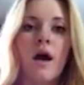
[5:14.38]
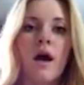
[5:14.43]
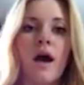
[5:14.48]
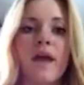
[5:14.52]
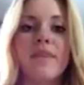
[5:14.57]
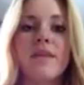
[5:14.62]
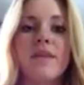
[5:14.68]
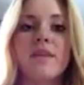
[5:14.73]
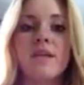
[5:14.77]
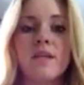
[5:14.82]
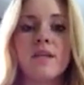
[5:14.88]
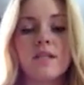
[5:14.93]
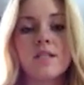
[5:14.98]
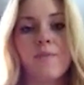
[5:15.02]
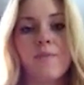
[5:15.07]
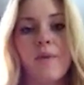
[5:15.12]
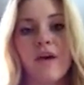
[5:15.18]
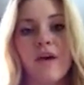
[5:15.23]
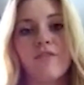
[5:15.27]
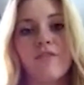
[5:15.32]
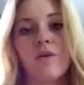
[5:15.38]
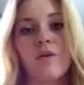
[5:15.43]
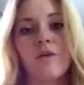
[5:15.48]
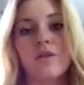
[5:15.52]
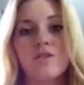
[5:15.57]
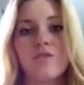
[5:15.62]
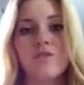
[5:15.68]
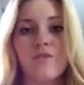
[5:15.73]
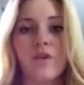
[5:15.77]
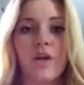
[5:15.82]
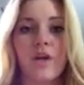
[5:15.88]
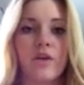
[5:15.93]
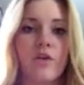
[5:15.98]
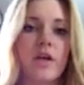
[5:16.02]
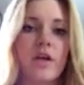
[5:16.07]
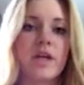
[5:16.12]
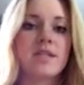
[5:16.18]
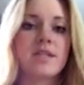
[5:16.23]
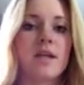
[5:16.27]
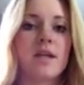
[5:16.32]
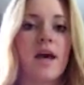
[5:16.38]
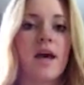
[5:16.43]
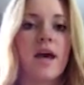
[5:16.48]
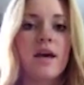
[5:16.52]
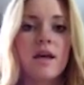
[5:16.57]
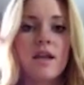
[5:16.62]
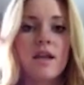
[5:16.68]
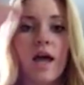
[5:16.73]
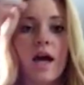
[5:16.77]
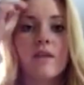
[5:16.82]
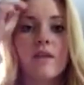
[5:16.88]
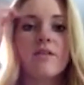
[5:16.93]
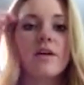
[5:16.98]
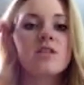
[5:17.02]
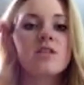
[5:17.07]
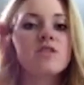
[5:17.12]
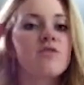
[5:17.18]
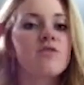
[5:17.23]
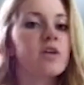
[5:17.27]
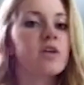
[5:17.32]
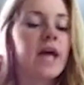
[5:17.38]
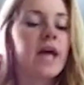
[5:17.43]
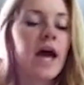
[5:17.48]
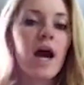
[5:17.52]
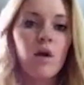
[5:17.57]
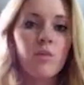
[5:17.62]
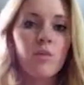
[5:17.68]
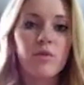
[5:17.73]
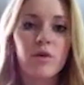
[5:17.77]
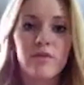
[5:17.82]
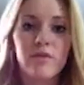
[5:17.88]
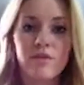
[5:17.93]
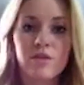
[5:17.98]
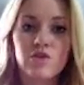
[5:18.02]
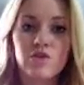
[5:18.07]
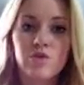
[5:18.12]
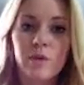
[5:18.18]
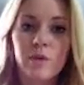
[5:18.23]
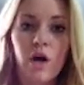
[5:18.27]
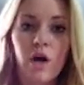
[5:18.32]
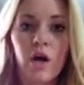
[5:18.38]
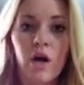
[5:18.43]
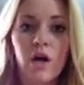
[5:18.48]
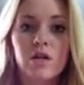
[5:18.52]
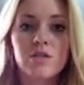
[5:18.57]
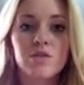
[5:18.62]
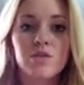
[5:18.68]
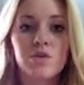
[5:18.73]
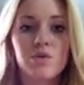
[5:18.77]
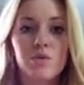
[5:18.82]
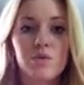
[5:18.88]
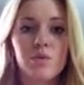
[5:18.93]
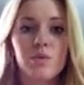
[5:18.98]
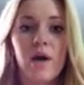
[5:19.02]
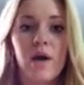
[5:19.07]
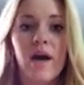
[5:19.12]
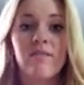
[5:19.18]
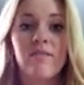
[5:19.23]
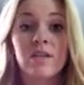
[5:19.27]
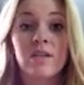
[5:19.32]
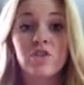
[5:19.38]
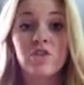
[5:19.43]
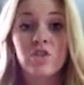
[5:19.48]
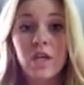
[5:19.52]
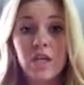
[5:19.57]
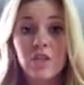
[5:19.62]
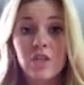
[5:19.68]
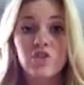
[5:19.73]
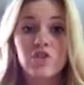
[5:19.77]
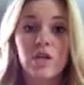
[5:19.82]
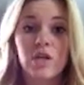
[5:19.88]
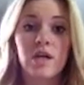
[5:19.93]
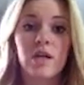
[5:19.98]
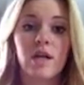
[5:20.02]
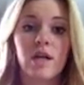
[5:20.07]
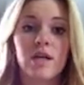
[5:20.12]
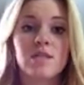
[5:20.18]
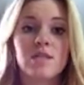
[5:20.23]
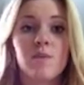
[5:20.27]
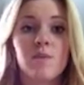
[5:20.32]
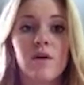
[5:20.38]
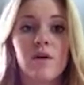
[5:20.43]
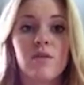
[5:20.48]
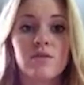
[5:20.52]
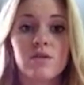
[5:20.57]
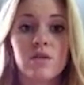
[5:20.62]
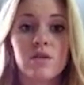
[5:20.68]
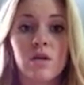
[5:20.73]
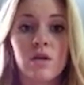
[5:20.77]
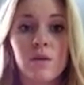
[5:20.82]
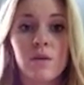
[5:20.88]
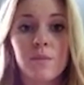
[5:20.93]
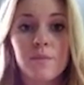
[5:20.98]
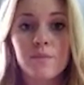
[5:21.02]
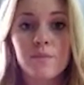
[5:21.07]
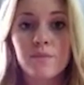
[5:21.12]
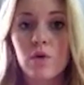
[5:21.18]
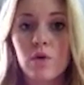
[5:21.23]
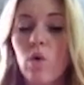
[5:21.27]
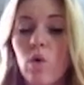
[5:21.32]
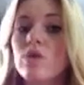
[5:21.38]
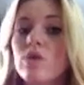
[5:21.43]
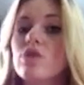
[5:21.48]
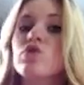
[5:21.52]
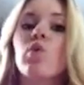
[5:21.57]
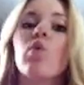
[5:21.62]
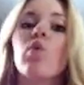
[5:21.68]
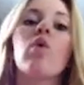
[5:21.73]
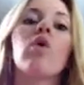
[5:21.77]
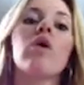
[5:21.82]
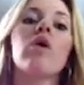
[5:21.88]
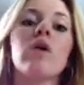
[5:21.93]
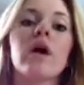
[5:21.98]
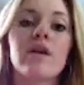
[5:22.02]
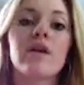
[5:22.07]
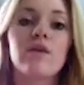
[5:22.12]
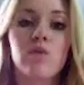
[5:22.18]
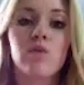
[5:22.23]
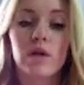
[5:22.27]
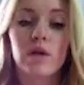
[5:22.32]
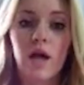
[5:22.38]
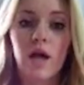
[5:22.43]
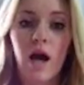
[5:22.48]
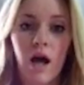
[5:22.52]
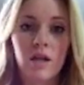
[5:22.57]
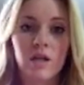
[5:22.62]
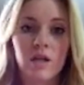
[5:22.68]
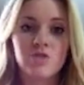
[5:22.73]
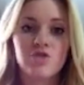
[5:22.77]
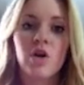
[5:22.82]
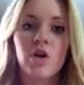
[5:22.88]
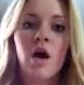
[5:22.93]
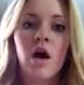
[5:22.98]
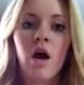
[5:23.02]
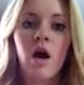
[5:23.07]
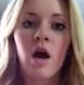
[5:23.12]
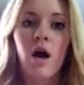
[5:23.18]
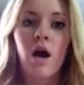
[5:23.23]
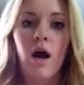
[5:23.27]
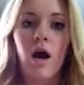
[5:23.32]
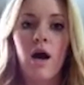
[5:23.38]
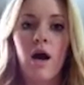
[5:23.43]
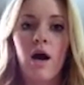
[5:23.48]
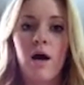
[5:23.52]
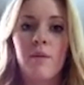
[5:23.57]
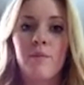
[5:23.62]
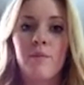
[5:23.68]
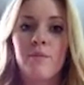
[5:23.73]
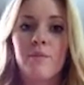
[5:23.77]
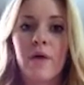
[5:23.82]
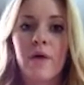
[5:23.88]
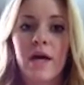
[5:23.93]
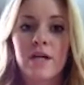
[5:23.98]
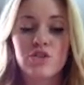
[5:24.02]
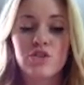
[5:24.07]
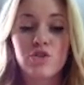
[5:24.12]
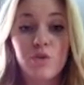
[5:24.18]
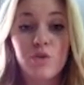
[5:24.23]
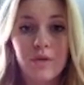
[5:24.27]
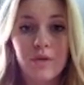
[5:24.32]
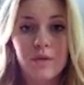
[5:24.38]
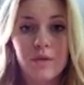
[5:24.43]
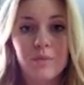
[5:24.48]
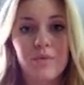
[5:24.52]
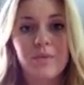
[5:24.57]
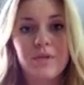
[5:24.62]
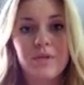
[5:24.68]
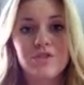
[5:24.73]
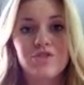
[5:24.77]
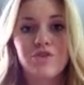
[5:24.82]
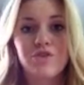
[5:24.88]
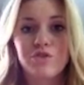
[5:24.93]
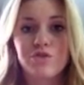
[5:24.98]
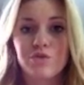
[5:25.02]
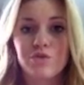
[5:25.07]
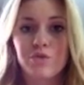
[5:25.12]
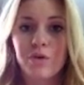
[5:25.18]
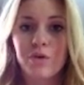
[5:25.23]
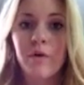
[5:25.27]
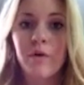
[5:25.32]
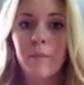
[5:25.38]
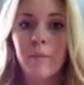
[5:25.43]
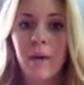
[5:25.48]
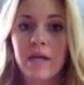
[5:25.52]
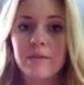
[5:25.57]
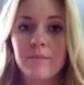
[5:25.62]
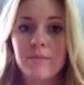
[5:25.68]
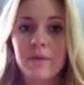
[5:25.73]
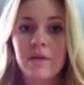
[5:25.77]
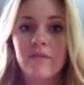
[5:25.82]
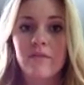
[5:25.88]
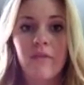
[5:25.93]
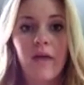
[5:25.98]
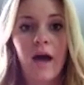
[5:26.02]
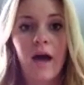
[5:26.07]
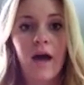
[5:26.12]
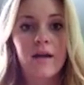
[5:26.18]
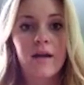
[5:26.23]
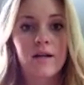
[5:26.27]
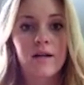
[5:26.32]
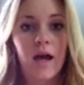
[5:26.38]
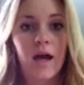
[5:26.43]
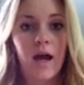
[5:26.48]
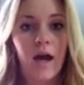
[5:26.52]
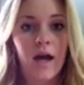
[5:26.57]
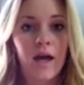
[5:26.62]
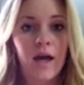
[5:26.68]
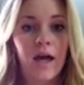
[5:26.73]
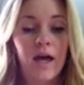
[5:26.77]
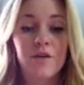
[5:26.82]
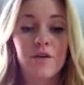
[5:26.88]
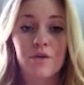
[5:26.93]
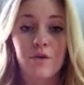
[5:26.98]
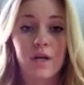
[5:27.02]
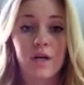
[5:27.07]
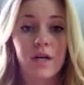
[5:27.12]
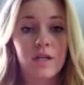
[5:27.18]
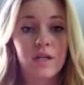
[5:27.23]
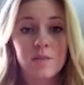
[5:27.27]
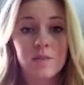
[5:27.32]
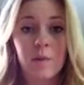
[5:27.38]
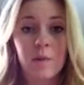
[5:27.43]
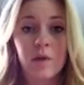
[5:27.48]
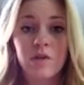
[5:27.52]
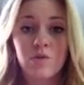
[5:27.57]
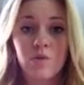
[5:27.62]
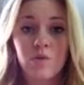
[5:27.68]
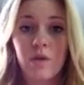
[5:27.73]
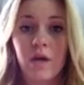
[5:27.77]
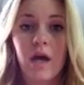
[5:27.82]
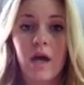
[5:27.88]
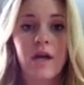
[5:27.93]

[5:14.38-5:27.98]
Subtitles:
I think the need to pay it forward is very great today. A lot of us forget how privileged we are to have an education and to be able to go to school and afford college. And tutoring the Burmese children really reminded me of that. I had a great experience with that.